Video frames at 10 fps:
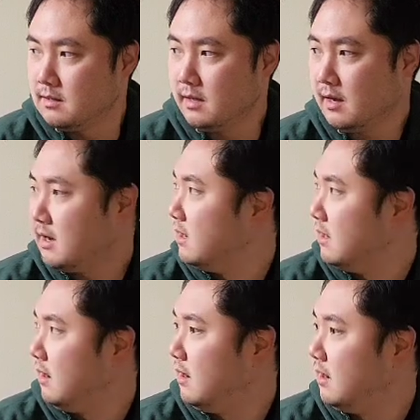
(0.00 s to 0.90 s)
yeah,
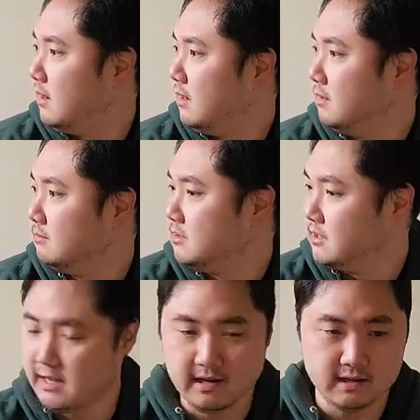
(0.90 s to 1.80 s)

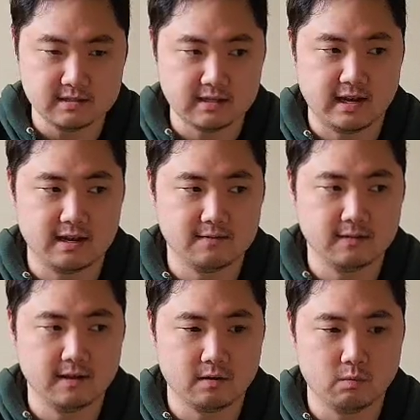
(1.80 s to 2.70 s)
today is kind
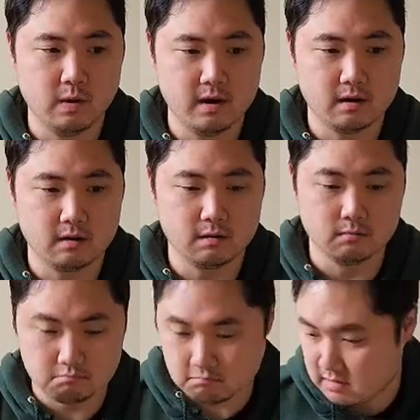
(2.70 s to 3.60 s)
of like
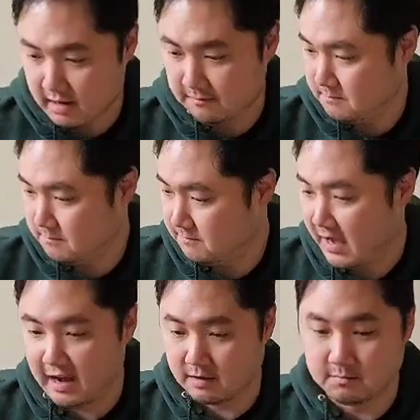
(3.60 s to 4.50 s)
where I
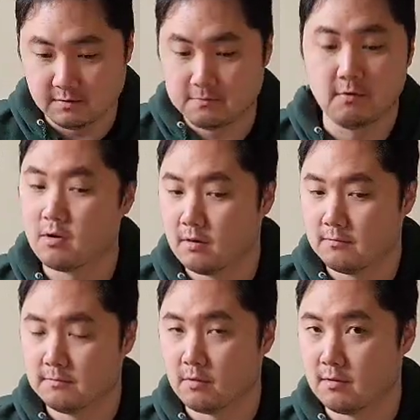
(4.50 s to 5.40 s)
vacuumed the
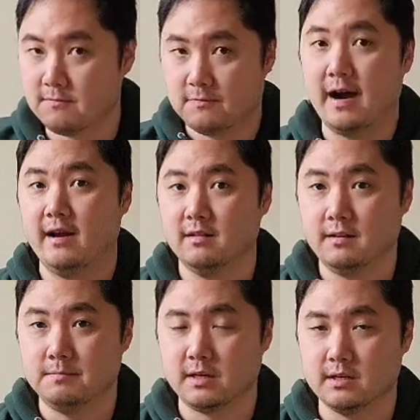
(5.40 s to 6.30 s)
floor
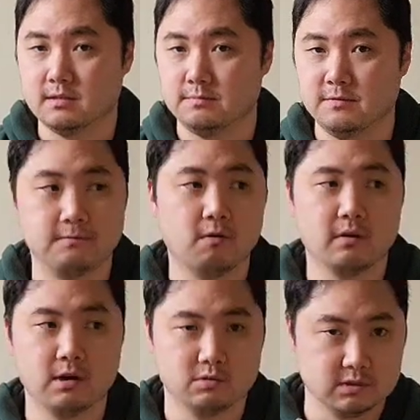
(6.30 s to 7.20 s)
finally, because
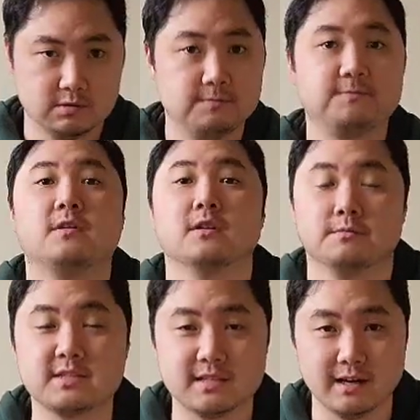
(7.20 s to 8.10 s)
before it was just full
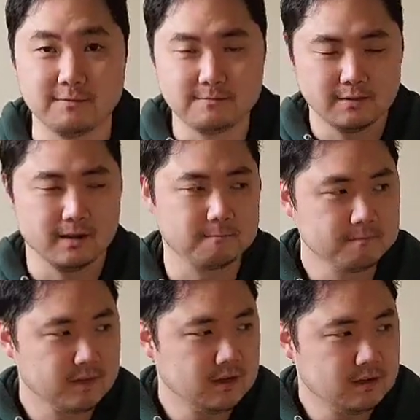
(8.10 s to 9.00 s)
of stuff, like
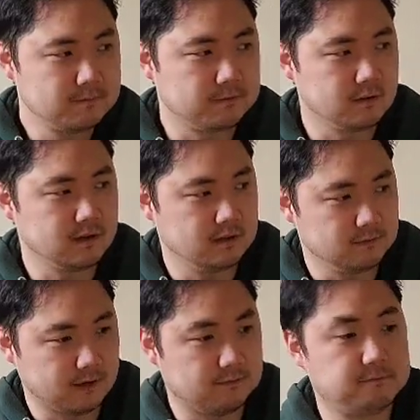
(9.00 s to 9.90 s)
full
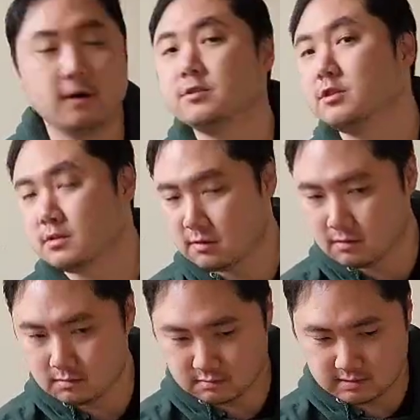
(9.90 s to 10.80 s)
of like
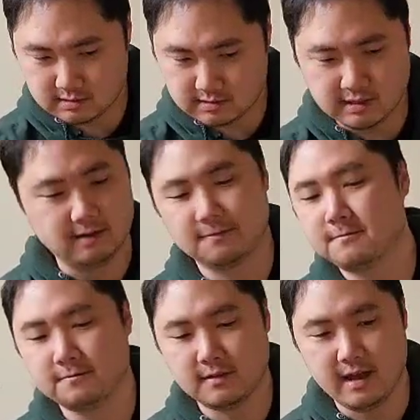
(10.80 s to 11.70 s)
functional
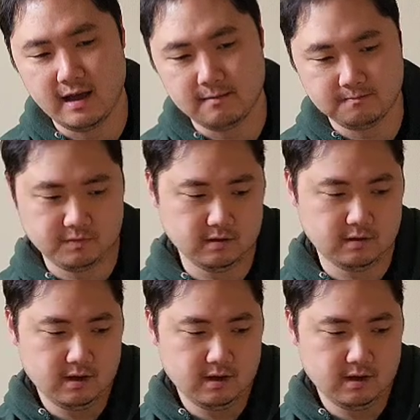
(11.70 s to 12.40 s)
stuff that